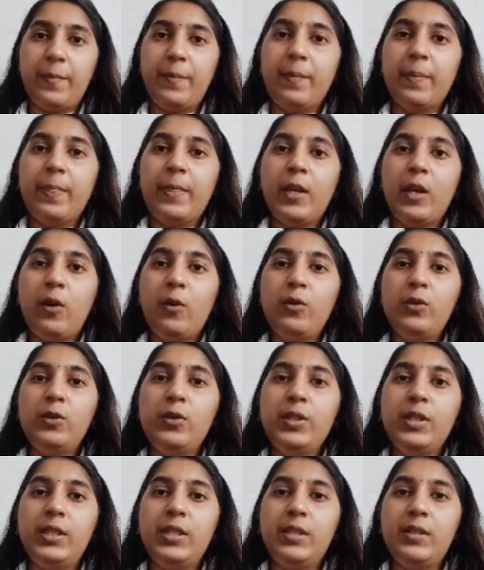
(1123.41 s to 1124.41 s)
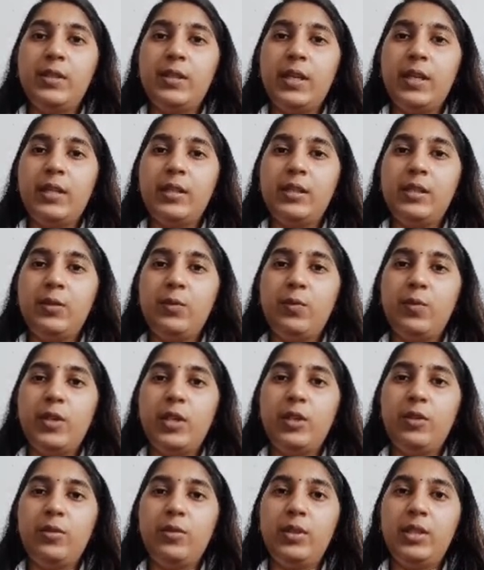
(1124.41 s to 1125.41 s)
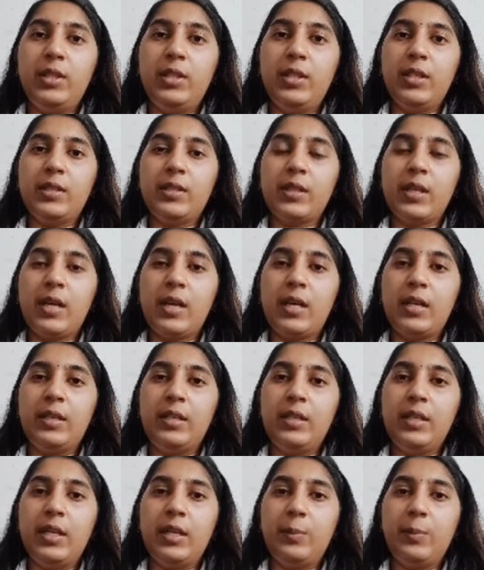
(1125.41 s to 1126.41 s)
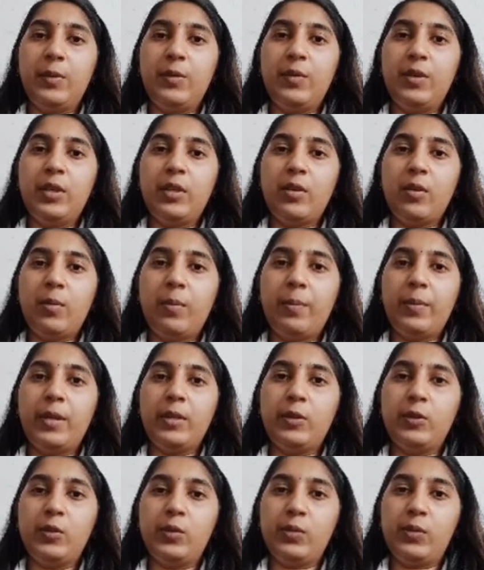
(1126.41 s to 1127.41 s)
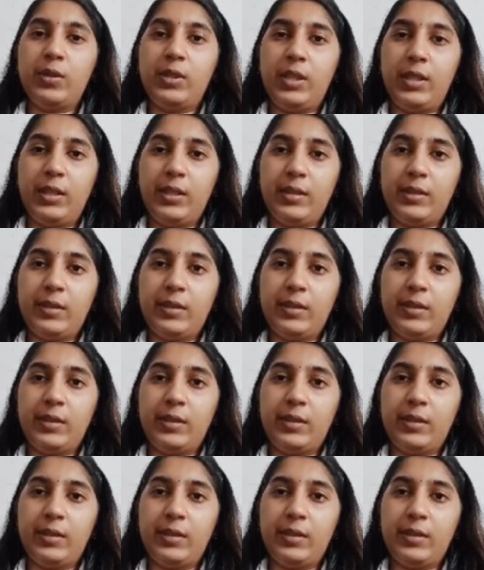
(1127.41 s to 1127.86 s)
Although it is negative value, it has a higher NPV compared to Sneakers.